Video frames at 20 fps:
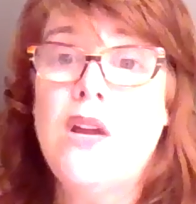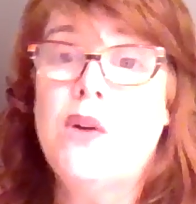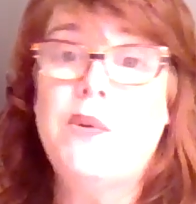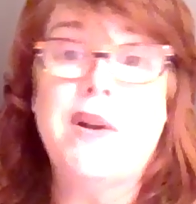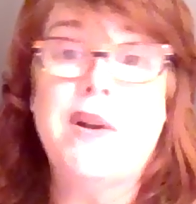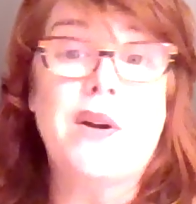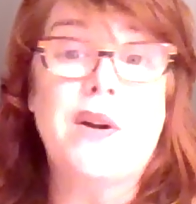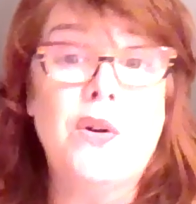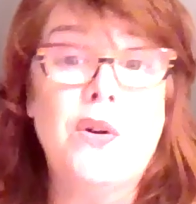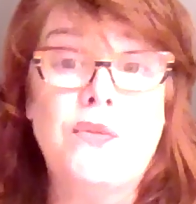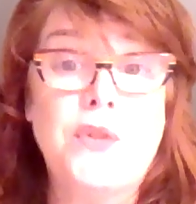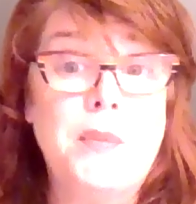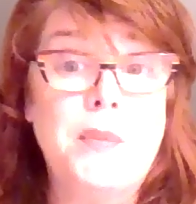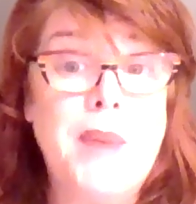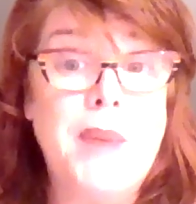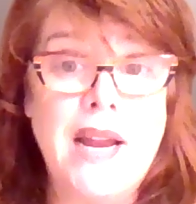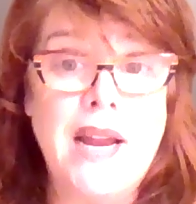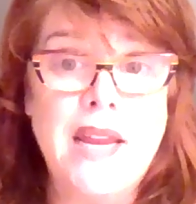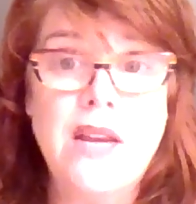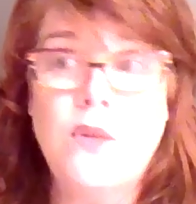We are
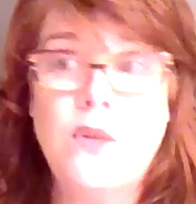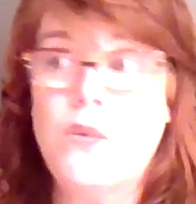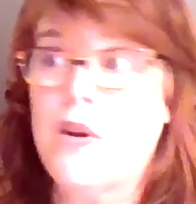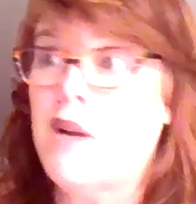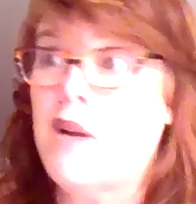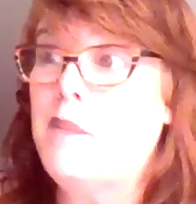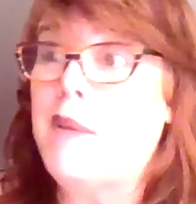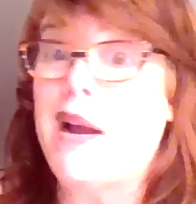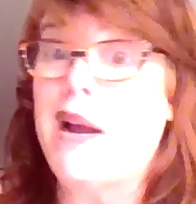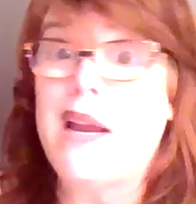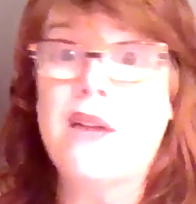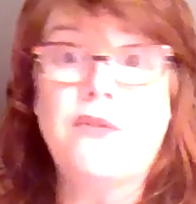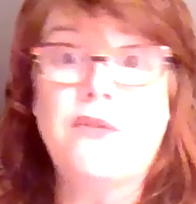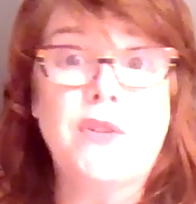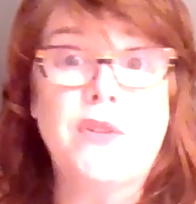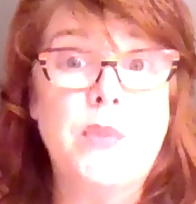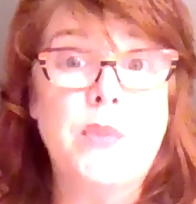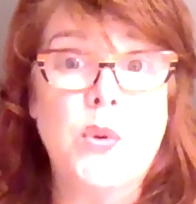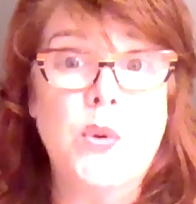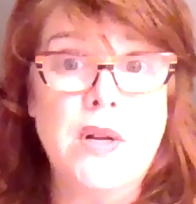overbuying. We are buying
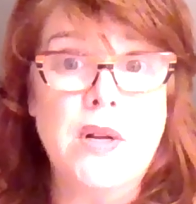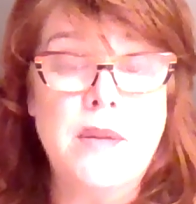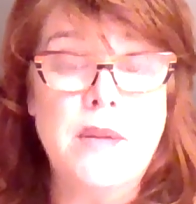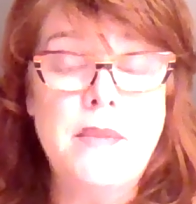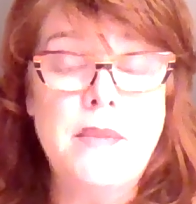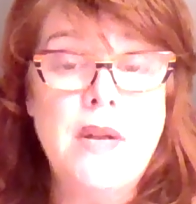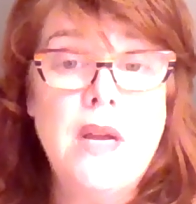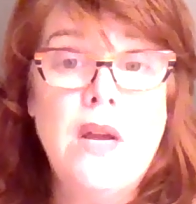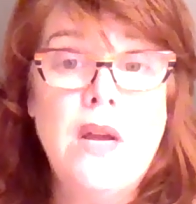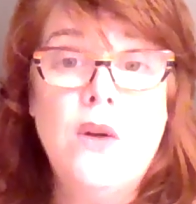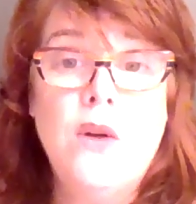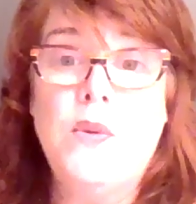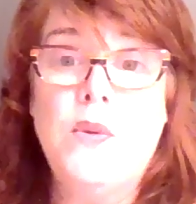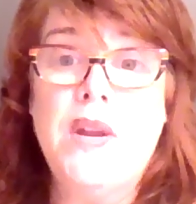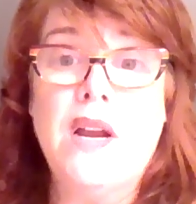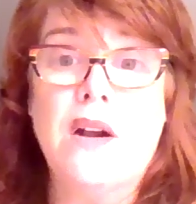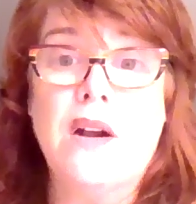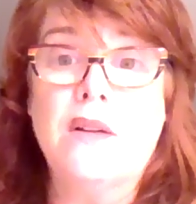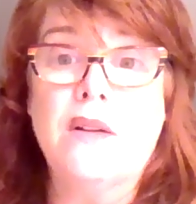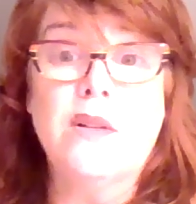for boredom.
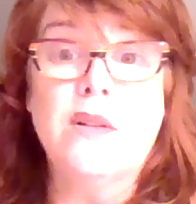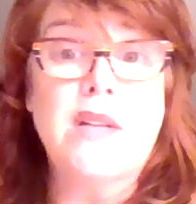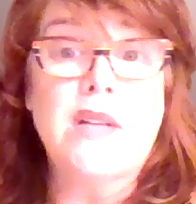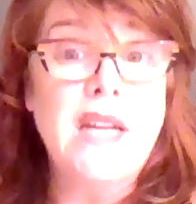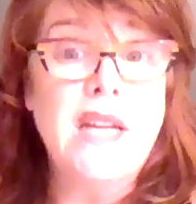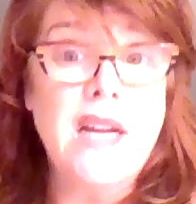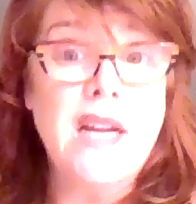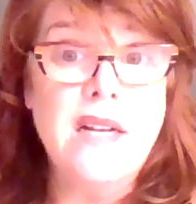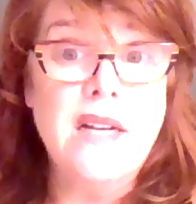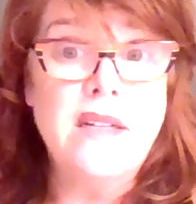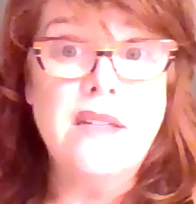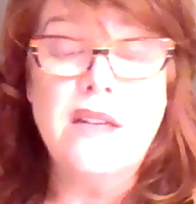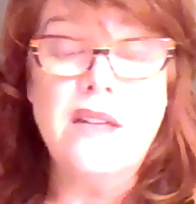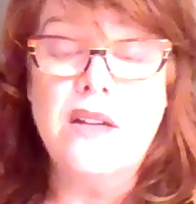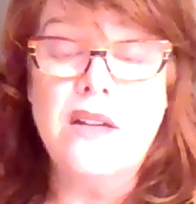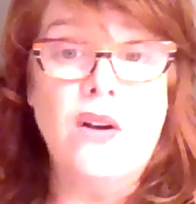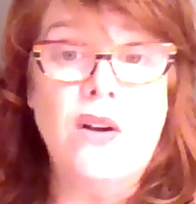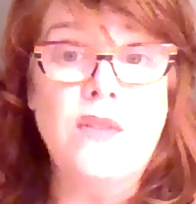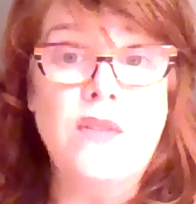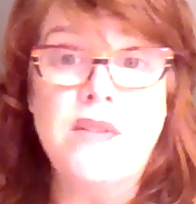We are looking on
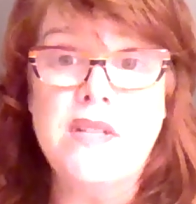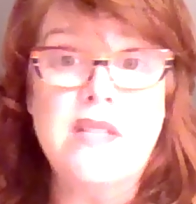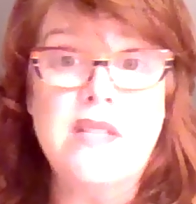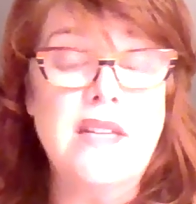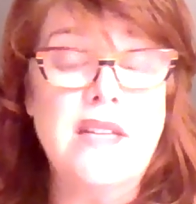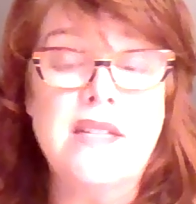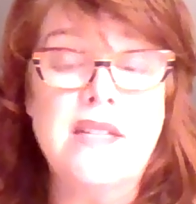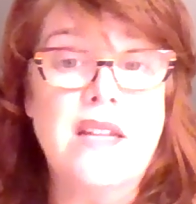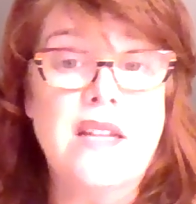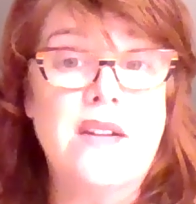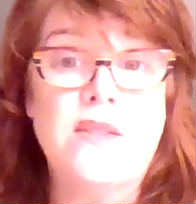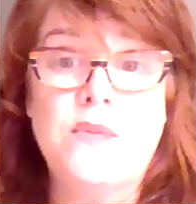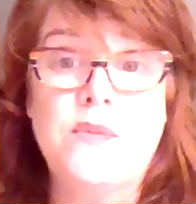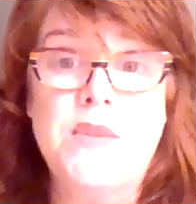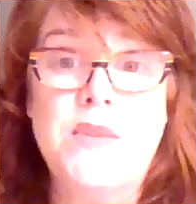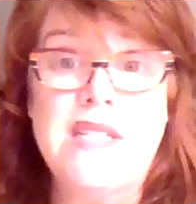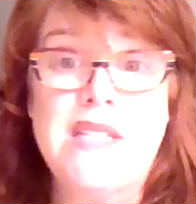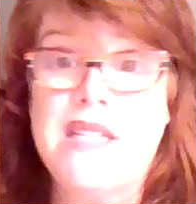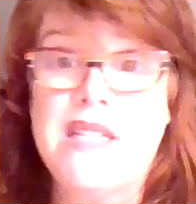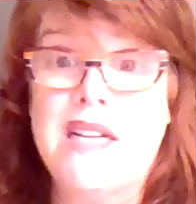all these things that
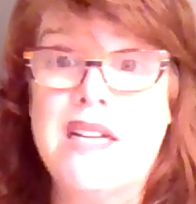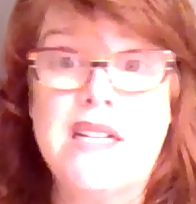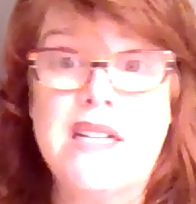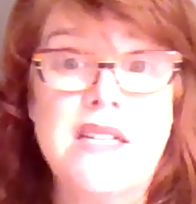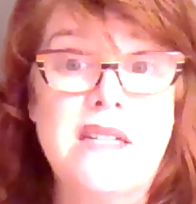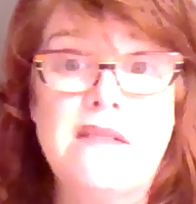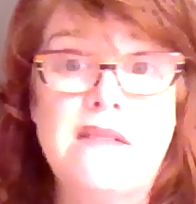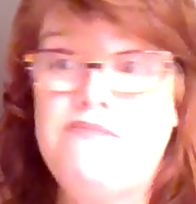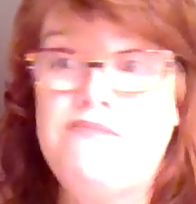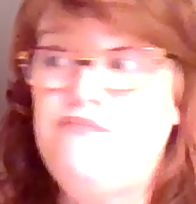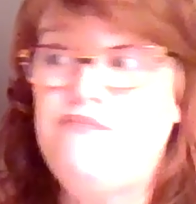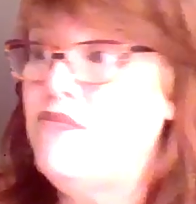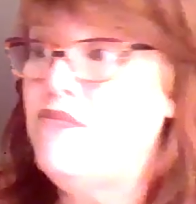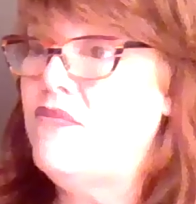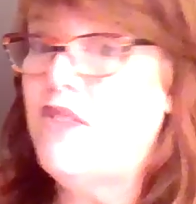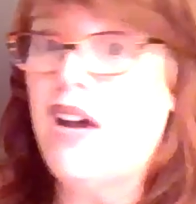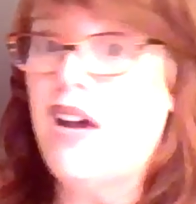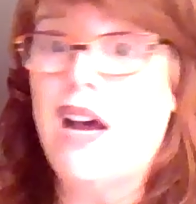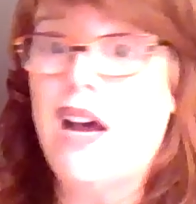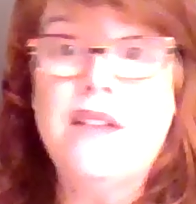we see on
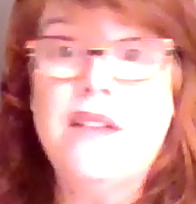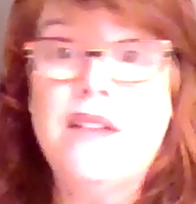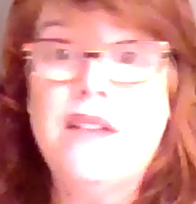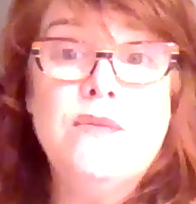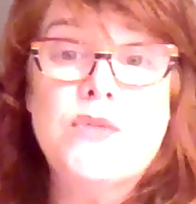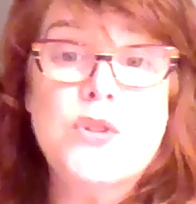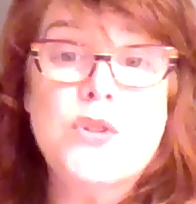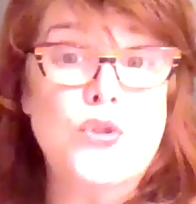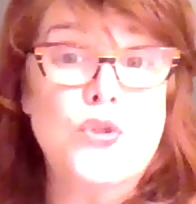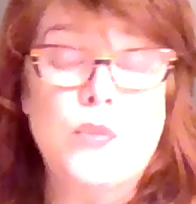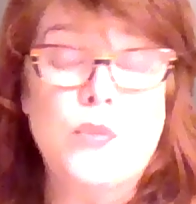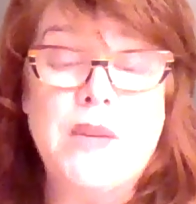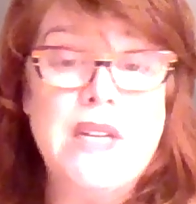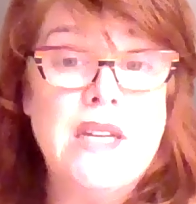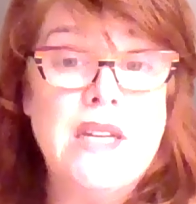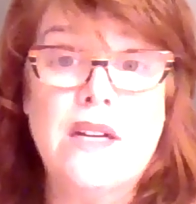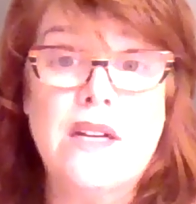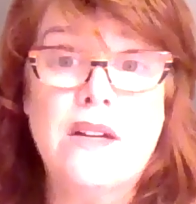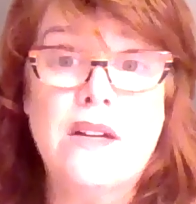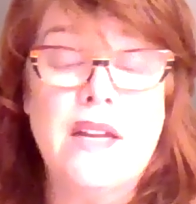on social
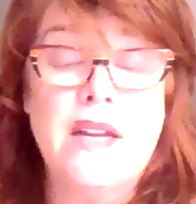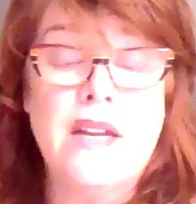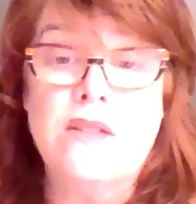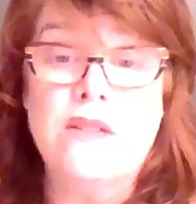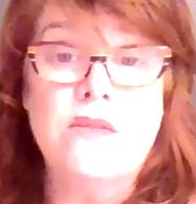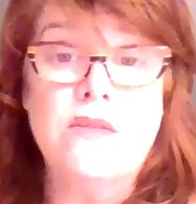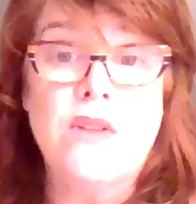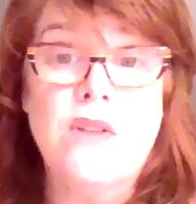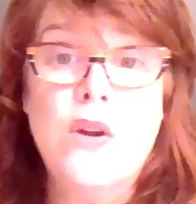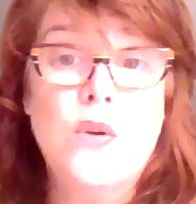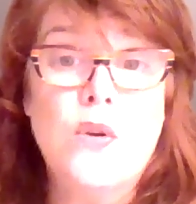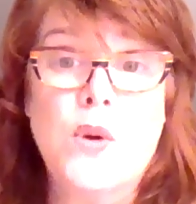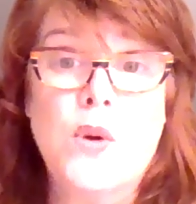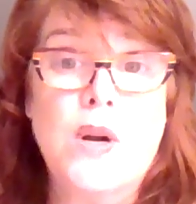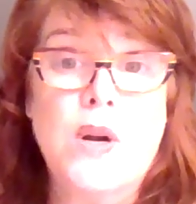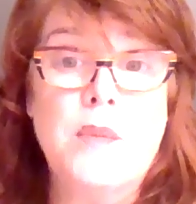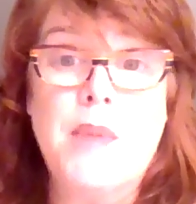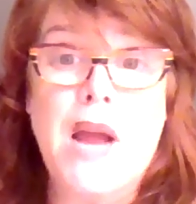media, and we're